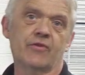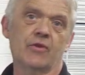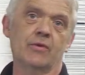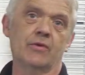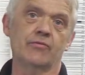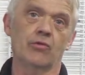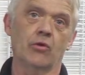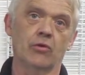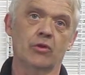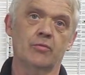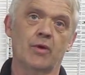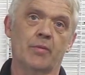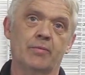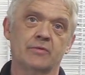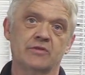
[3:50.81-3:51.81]
them and roll them
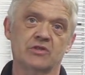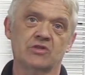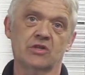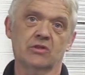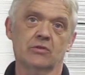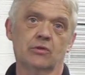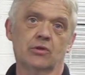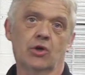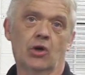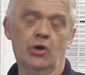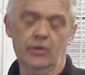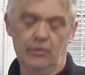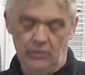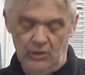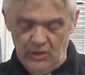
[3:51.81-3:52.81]
up as a single
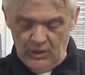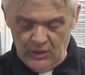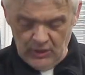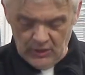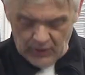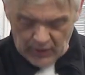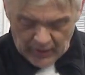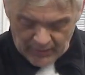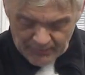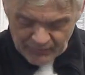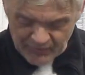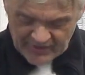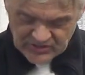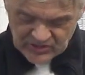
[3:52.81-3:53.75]
coil. Um, that